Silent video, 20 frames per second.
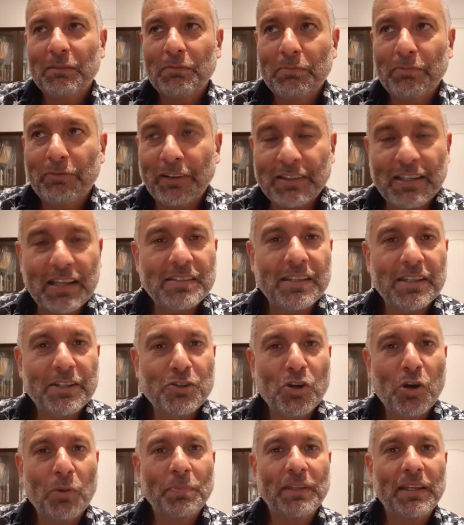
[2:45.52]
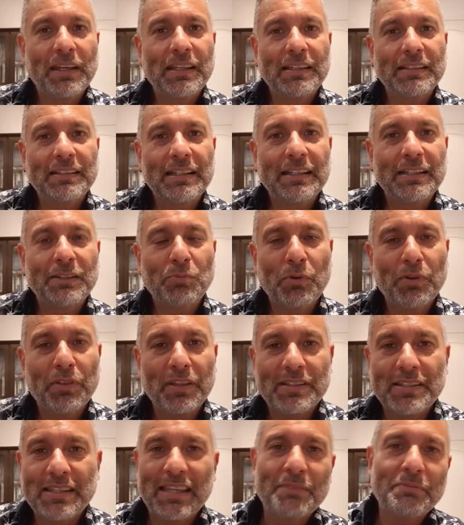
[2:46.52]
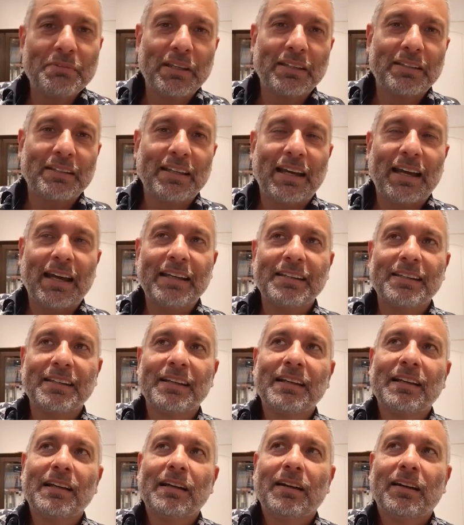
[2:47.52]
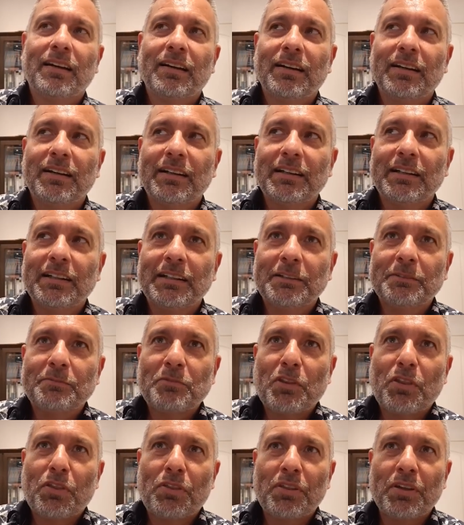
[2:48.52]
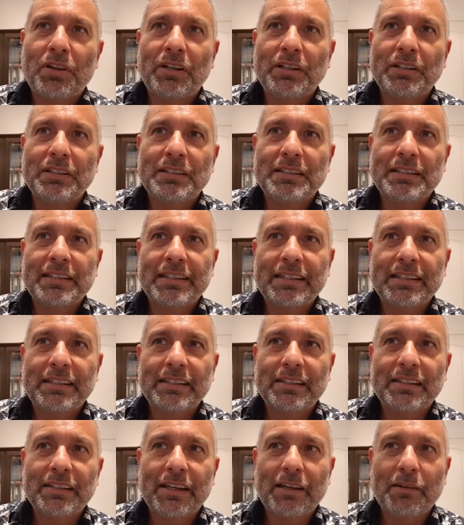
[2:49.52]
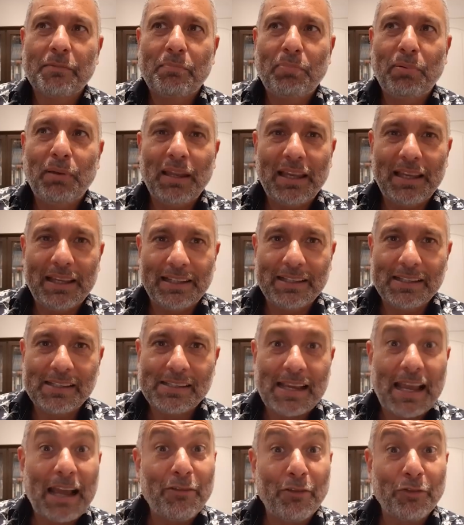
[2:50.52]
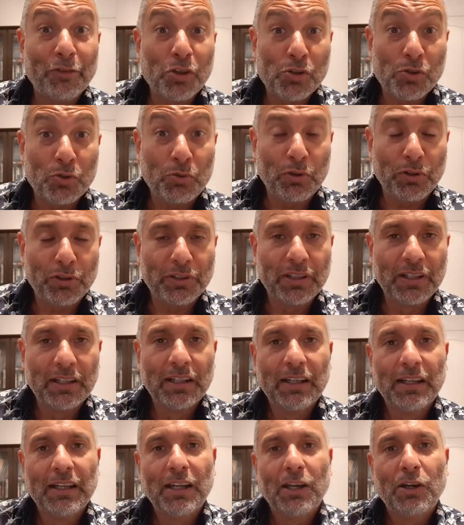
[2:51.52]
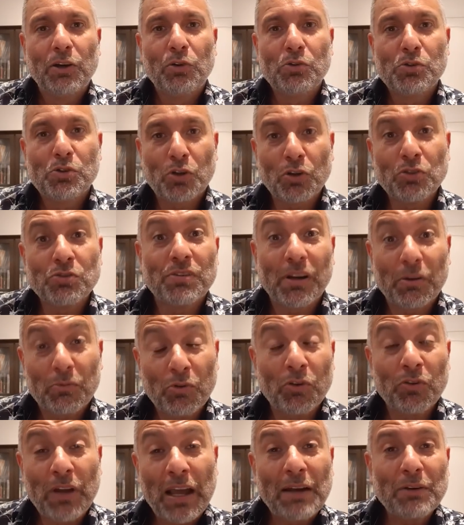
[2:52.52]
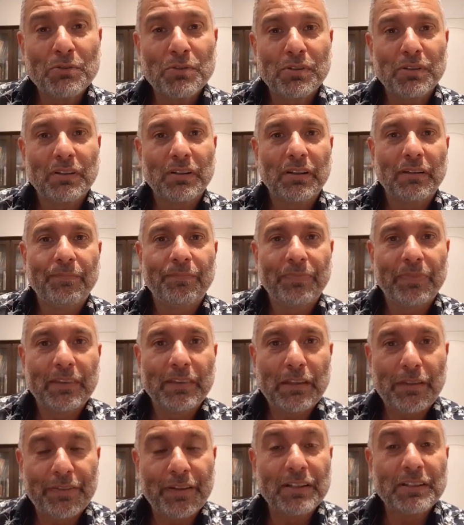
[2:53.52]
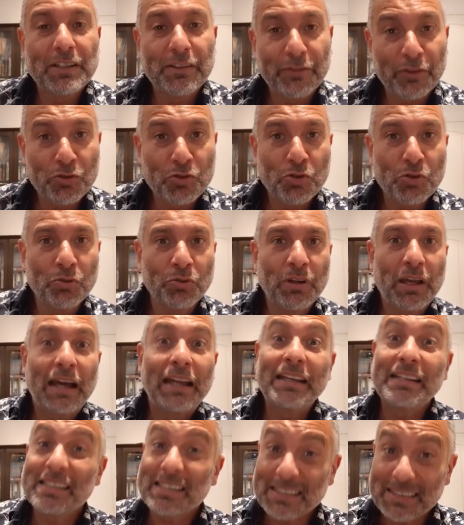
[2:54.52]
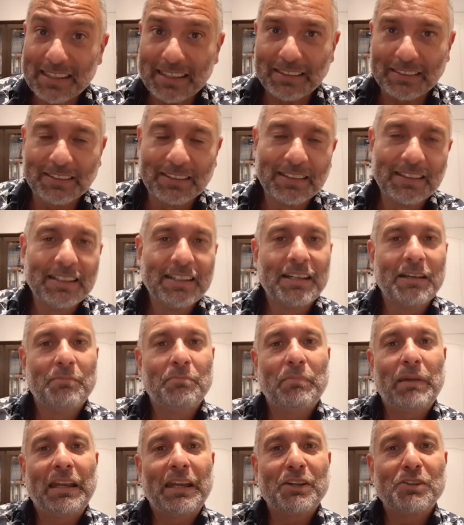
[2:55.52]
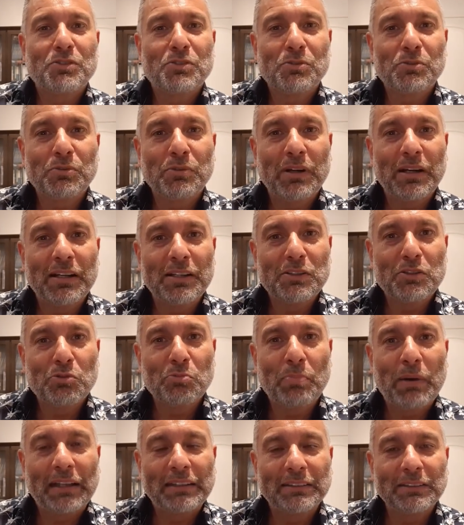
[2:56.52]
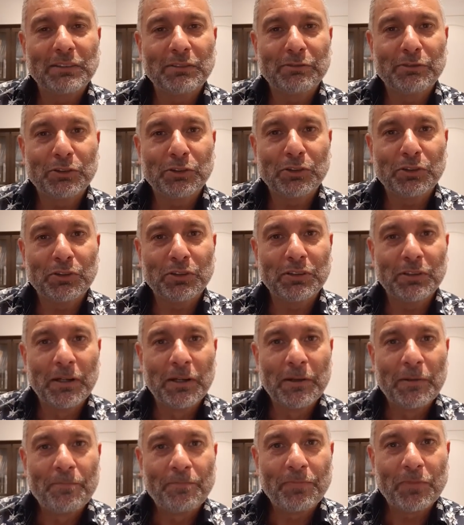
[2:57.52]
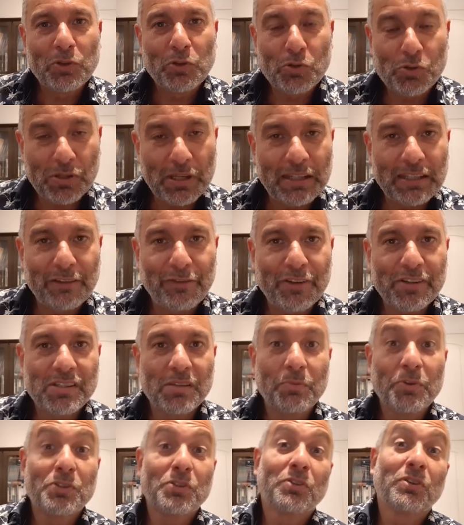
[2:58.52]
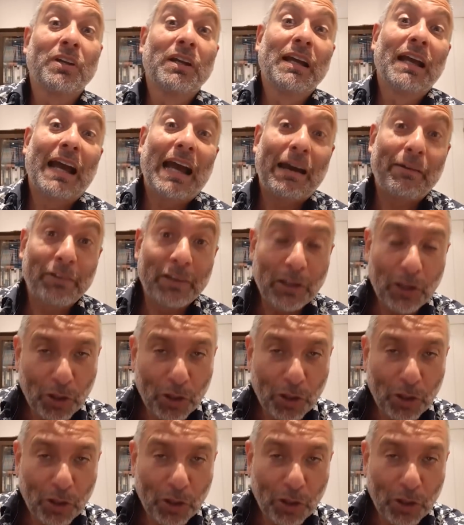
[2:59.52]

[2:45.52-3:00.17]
Fantastic job that he did with a team that had 13 players, half of the squad, whose contract ran out the 30th of June, and still managed to battle to stay in the first division, having